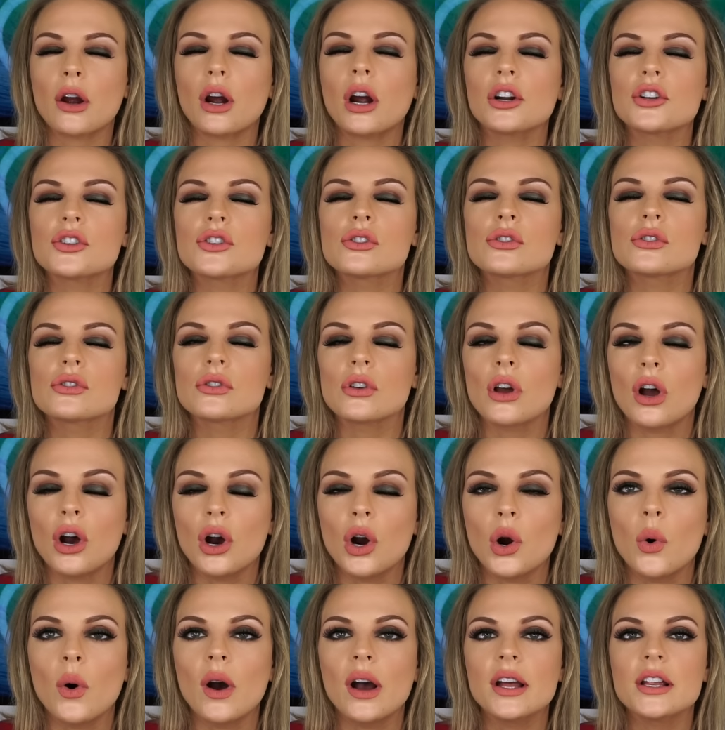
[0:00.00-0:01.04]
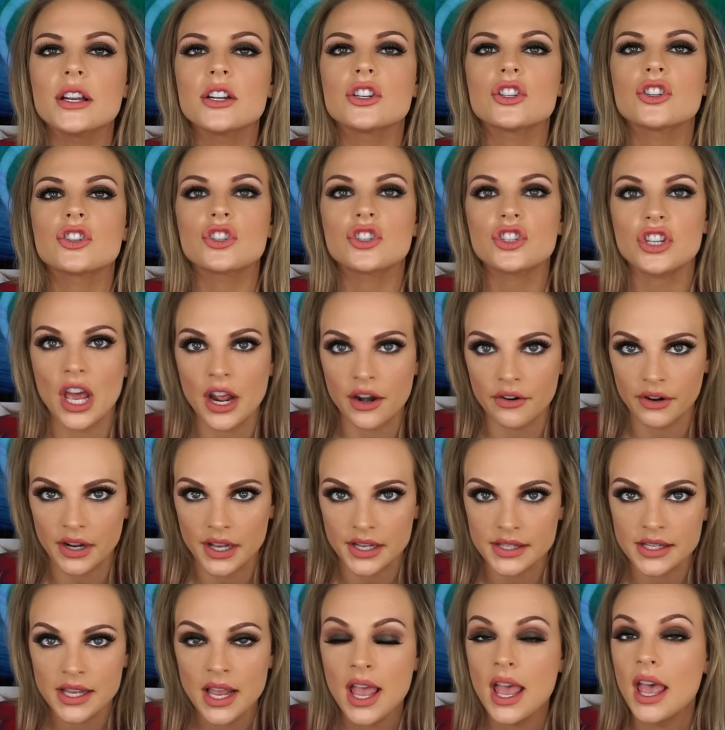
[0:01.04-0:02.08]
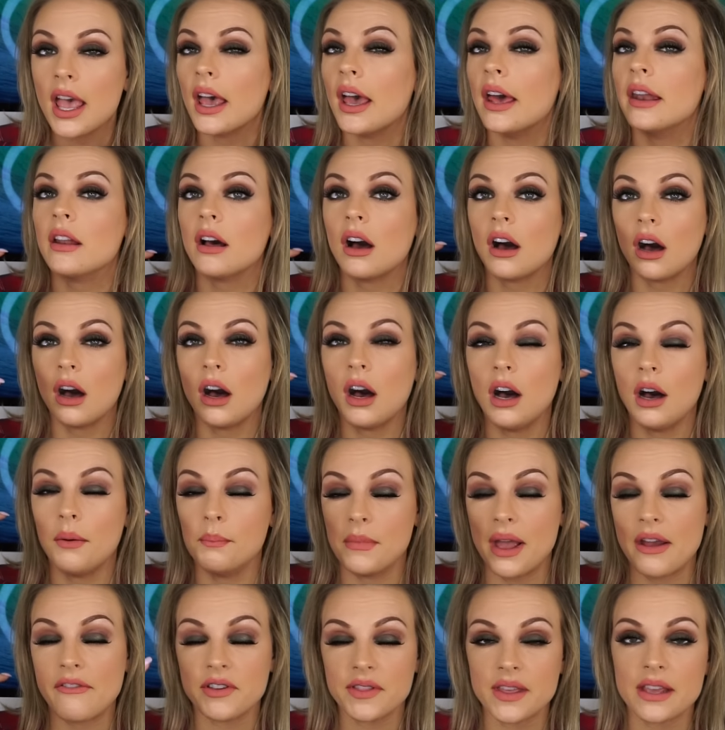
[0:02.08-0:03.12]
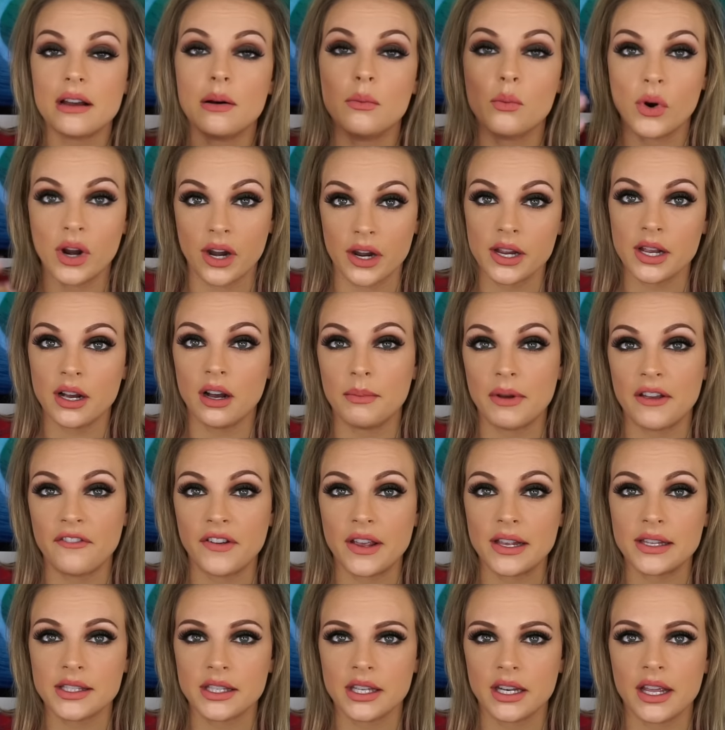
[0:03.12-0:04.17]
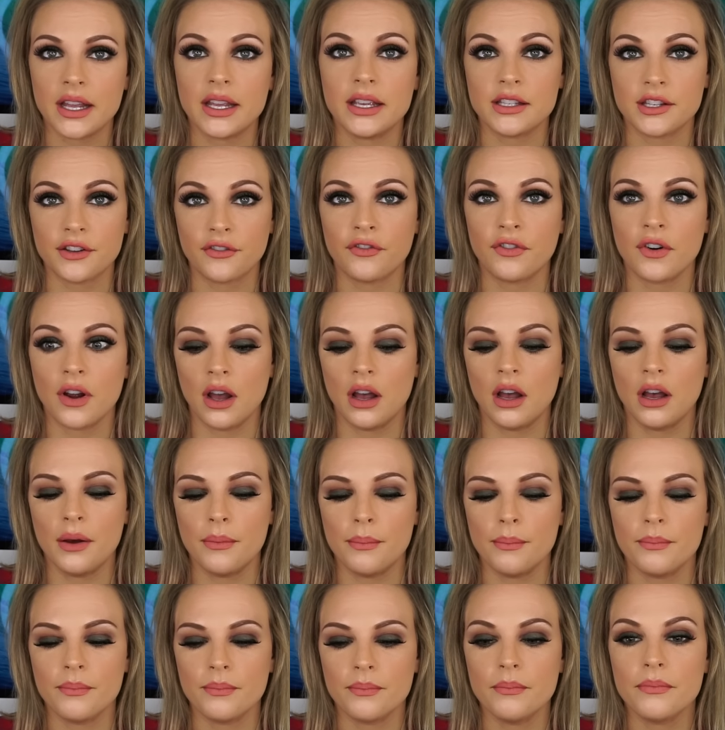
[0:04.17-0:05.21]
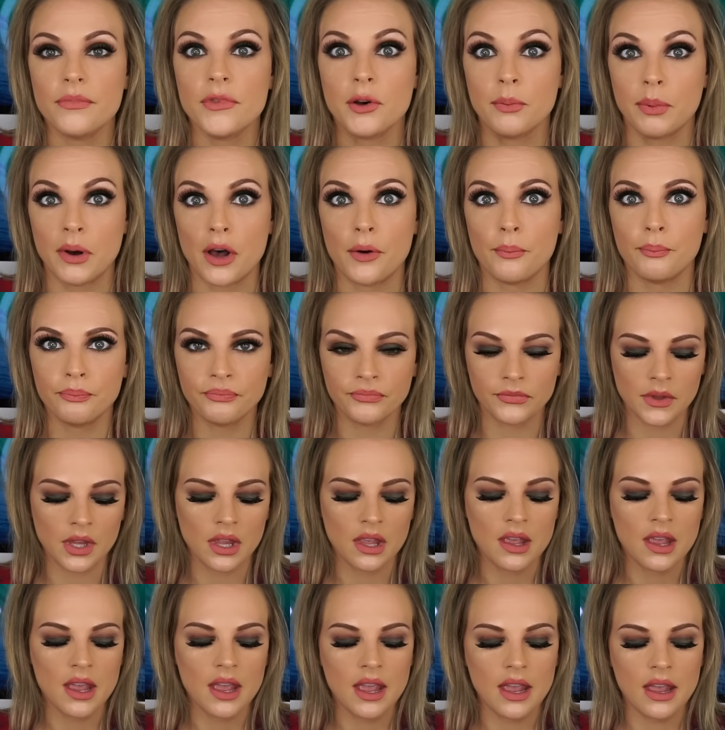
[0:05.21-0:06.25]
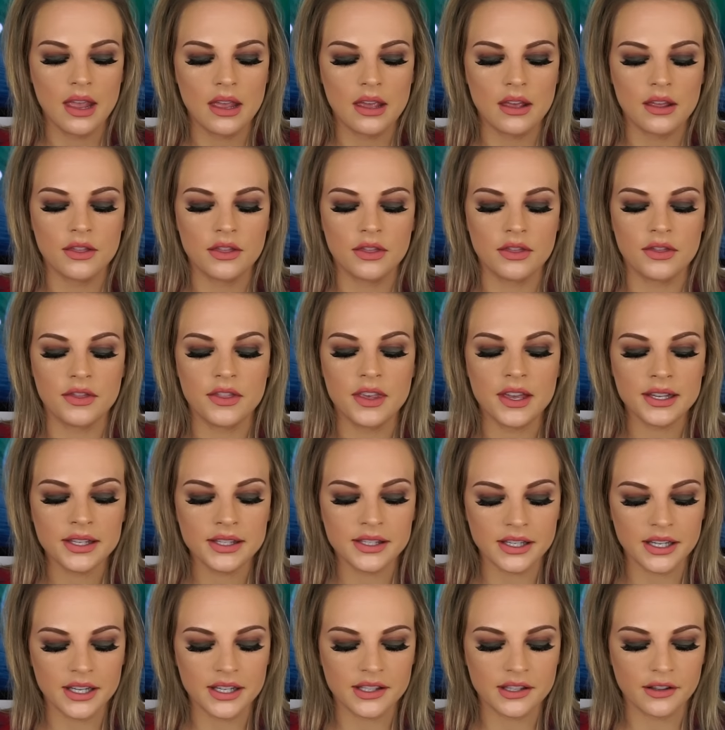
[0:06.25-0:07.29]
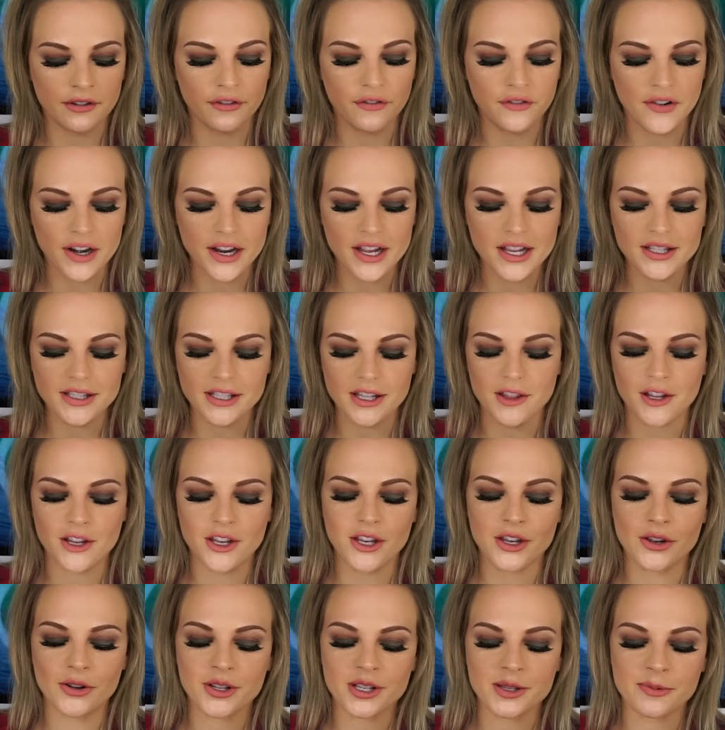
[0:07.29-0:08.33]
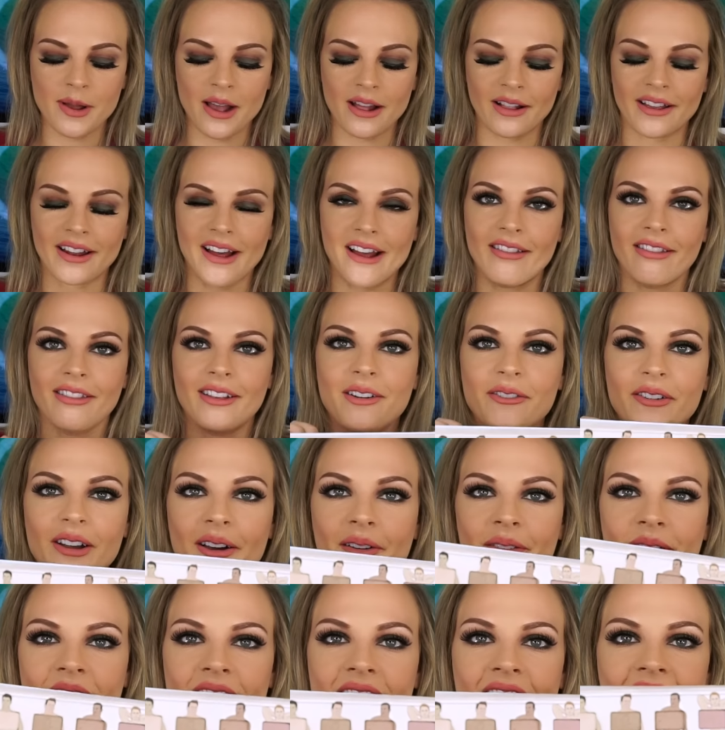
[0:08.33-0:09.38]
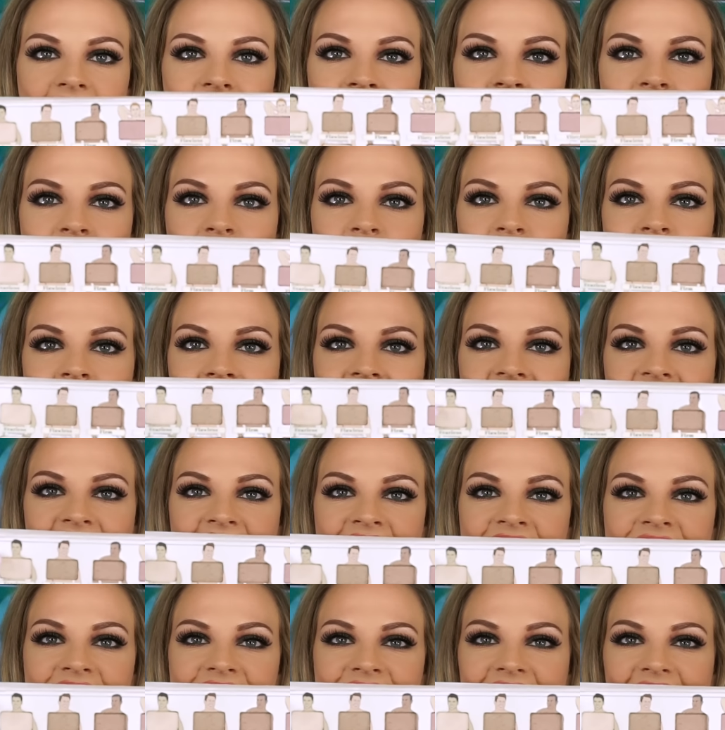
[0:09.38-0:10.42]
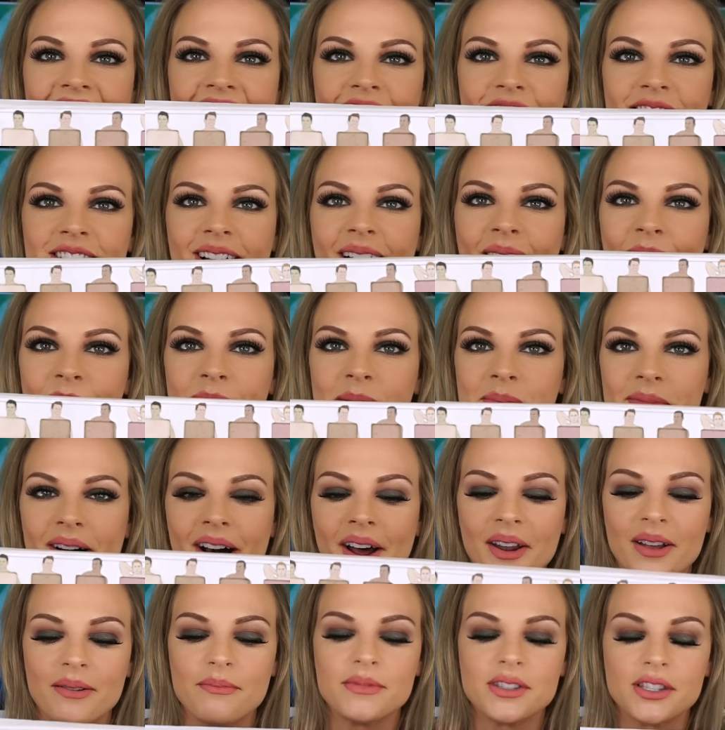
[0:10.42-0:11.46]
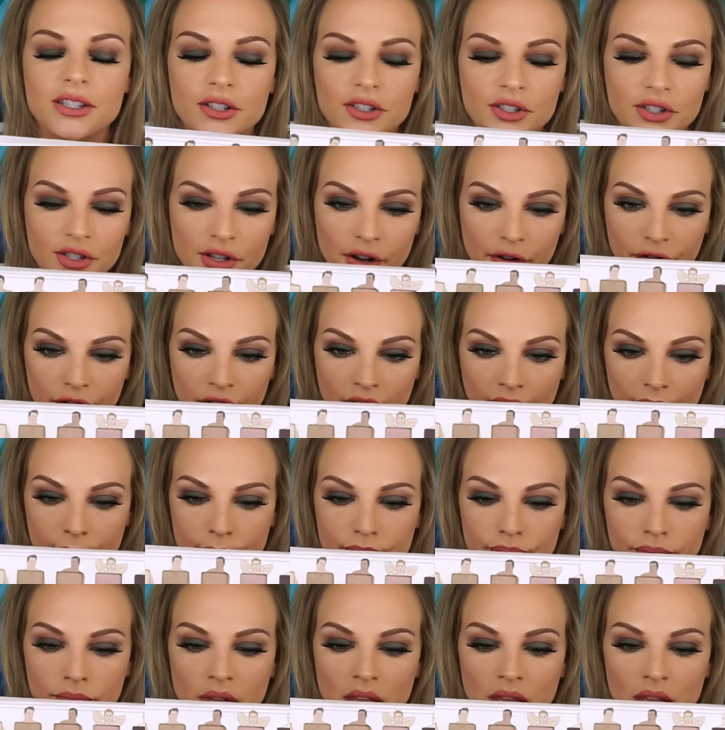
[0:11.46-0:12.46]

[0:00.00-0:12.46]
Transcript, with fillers: are so generous. And um, everything I'm wearing on my face today is from the Balm. This is the funniest and the cutest palette. I love how they have like the guys and their top and bottoms. They're so funny.